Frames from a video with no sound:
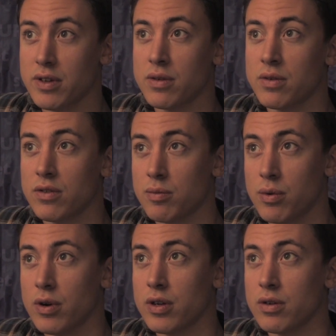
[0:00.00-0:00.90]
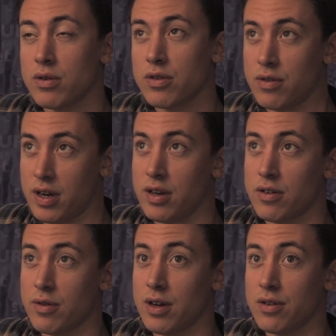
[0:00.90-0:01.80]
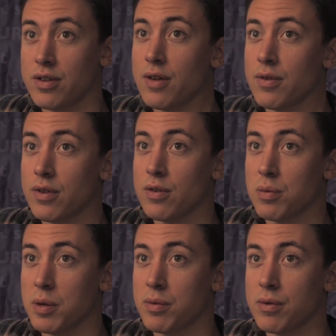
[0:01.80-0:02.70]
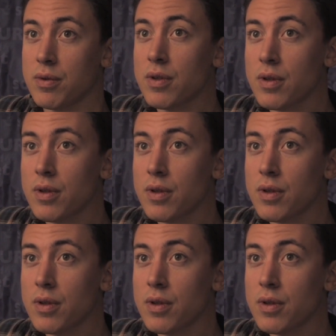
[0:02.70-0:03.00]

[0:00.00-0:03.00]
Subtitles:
in you and support you, and trying to surround yourself with those people.